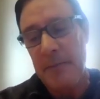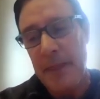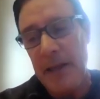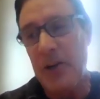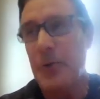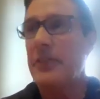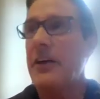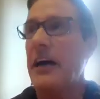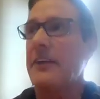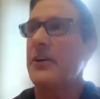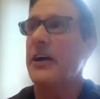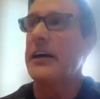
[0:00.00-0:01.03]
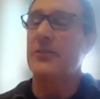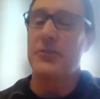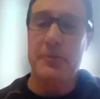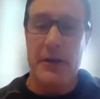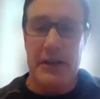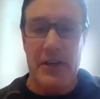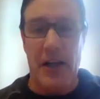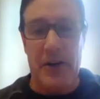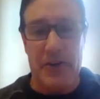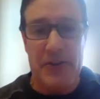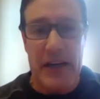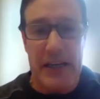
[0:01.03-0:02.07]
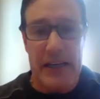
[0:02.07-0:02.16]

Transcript: we thought if you had a $2 million study and